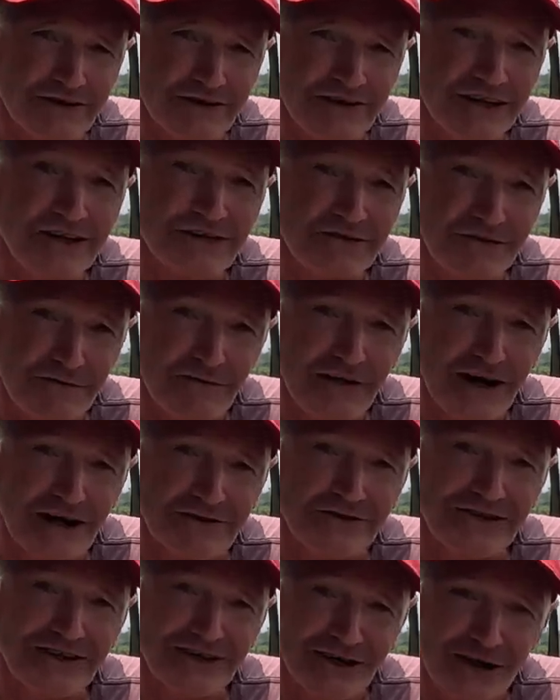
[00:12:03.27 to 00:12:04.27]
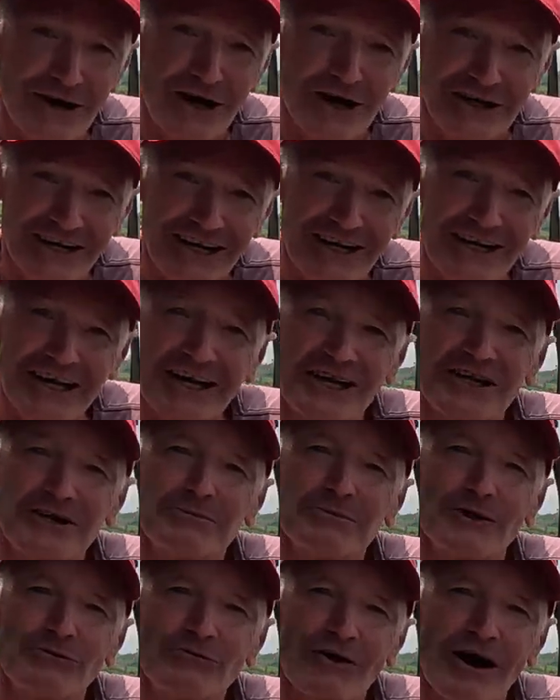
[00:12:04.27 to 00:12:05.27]
is the fact that you're going to get a little
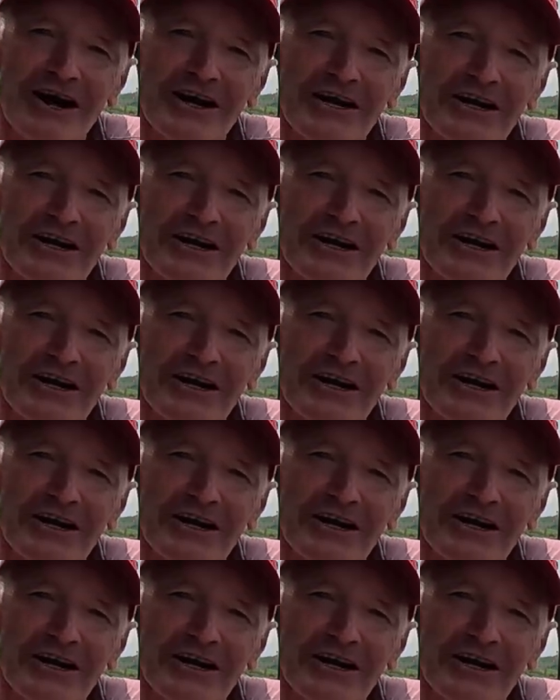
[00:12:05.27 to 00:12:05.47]
bit of rain,